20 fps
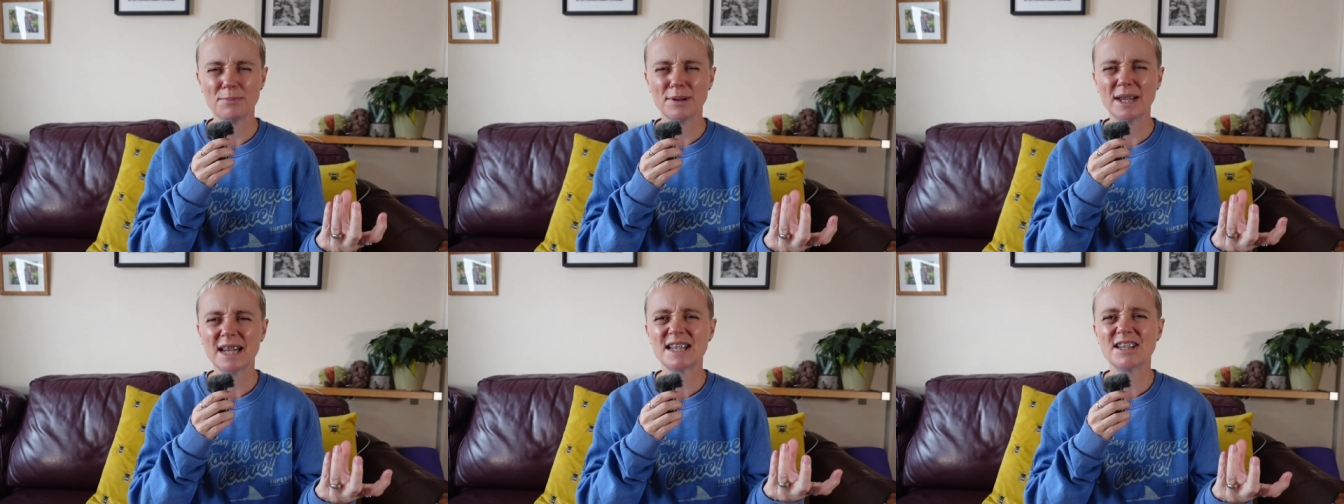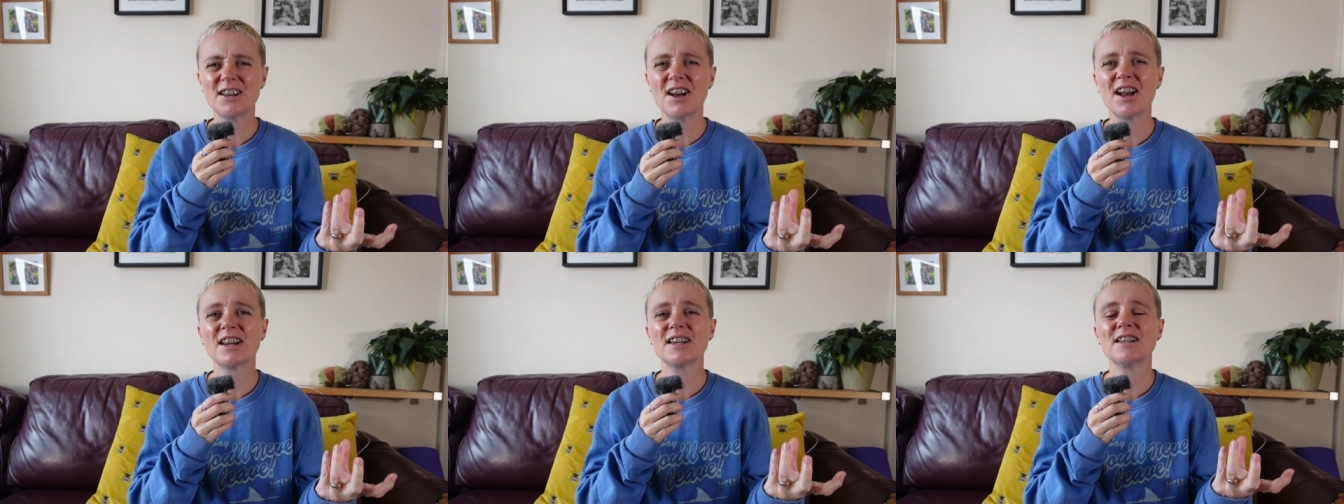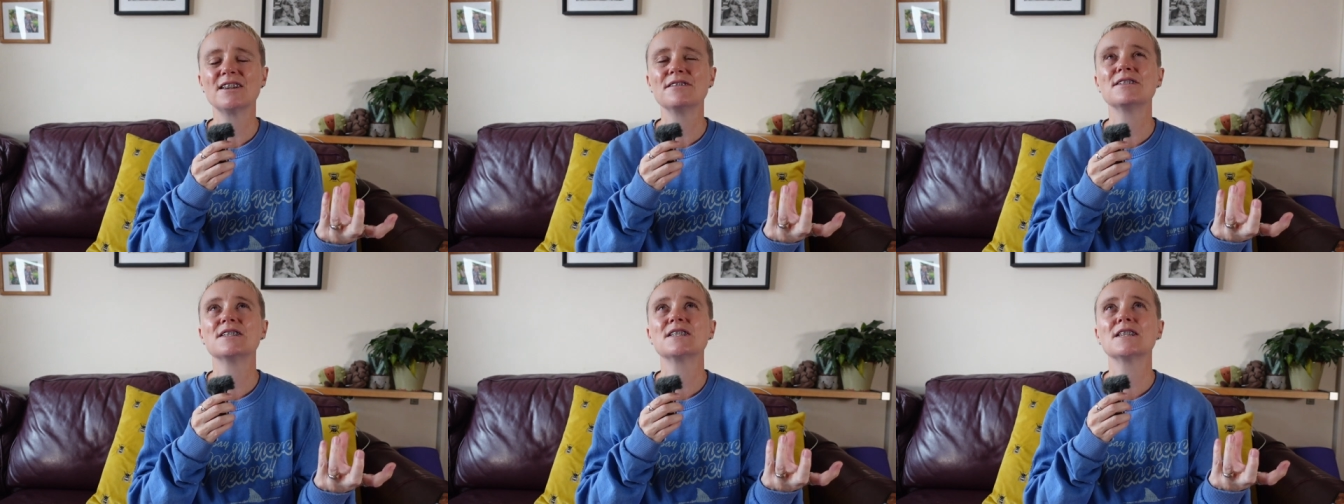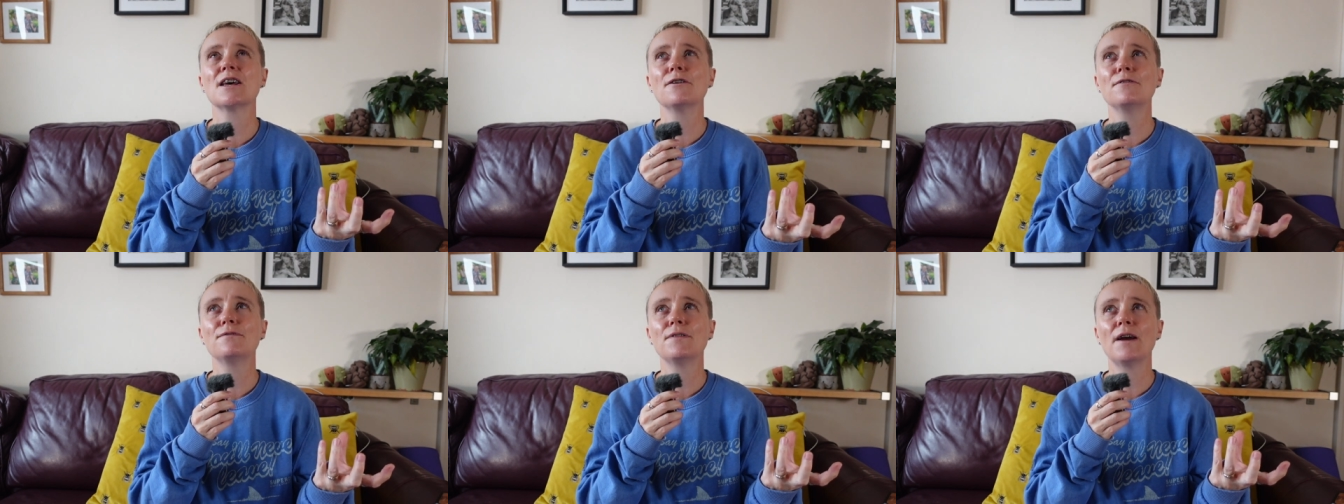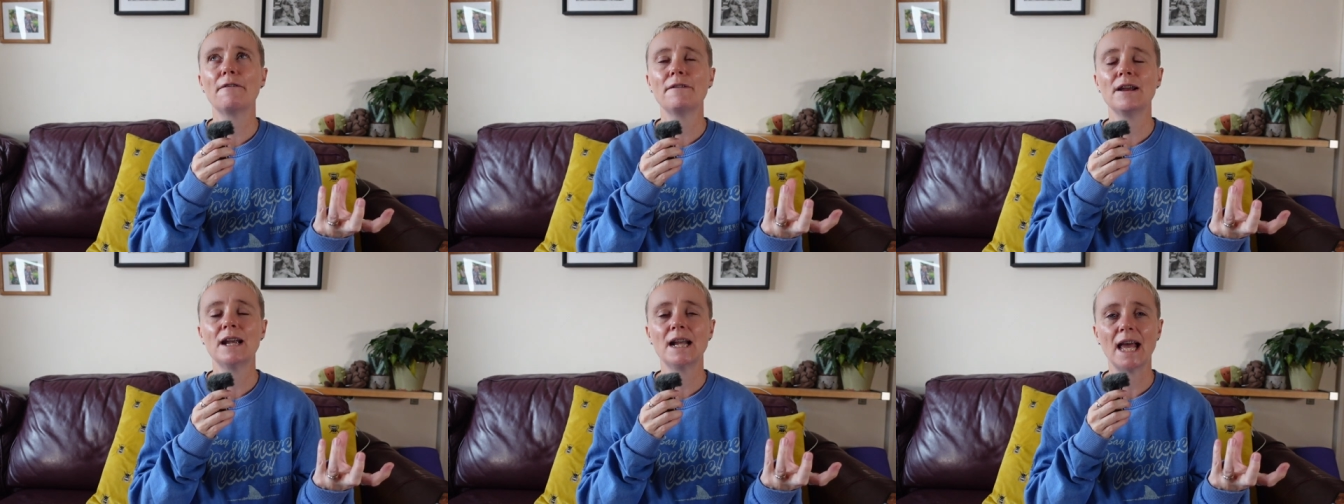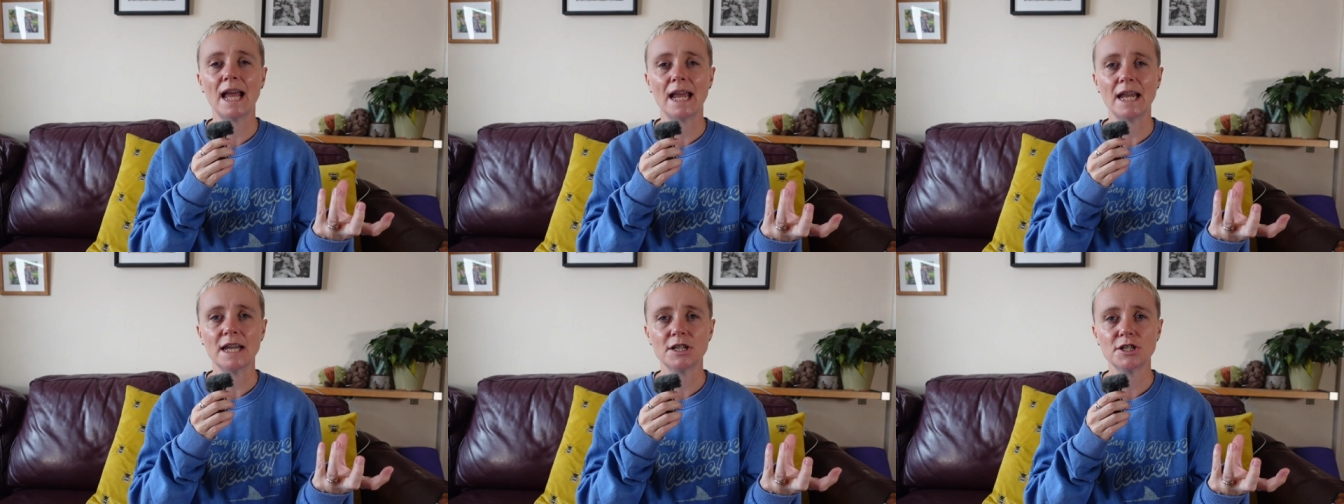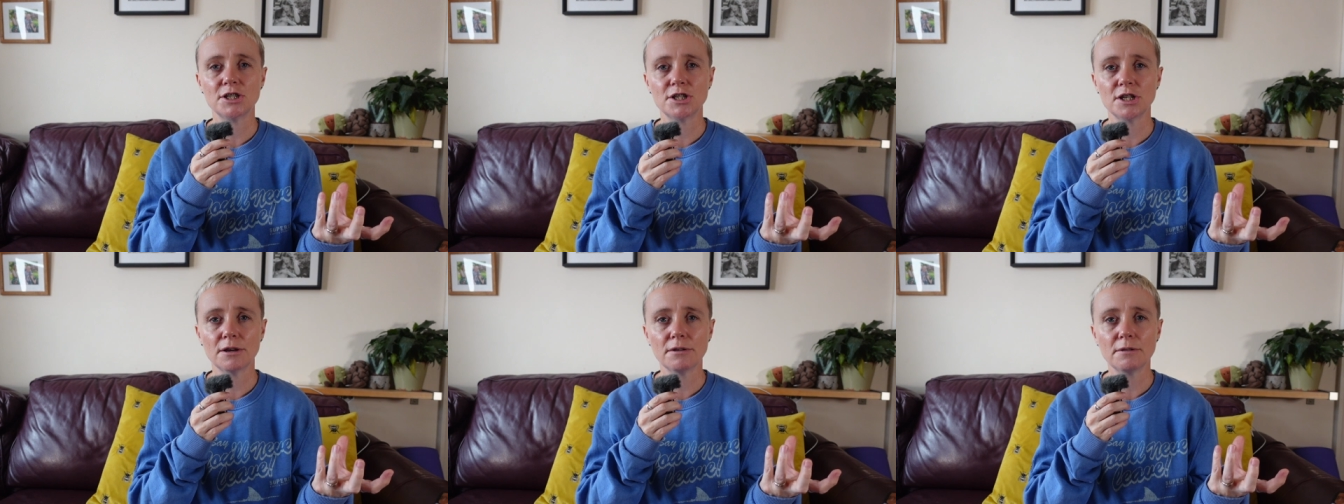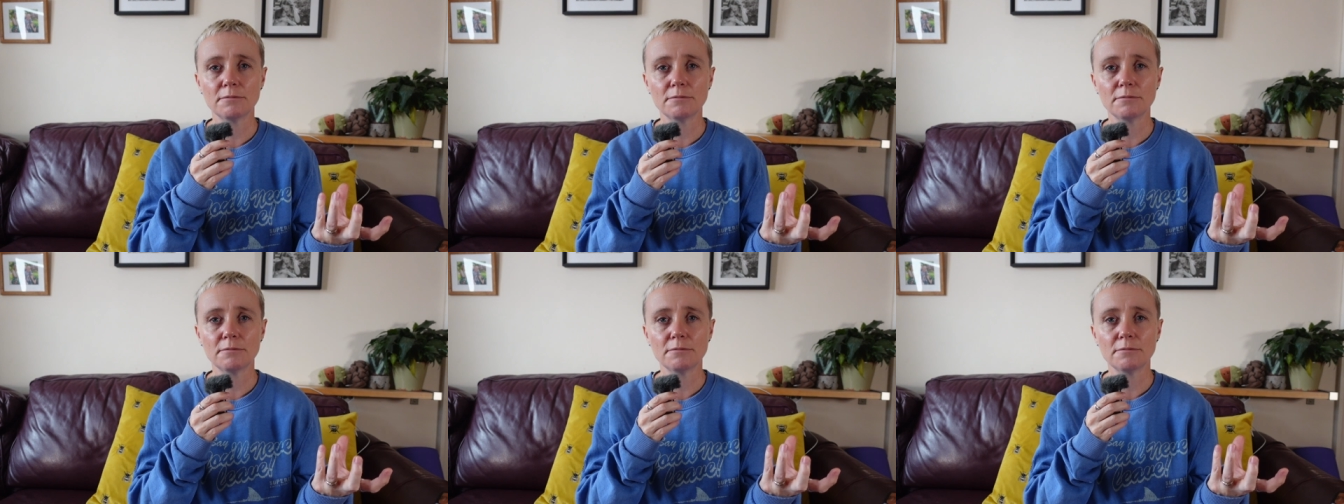being diagnosed so very late, you know,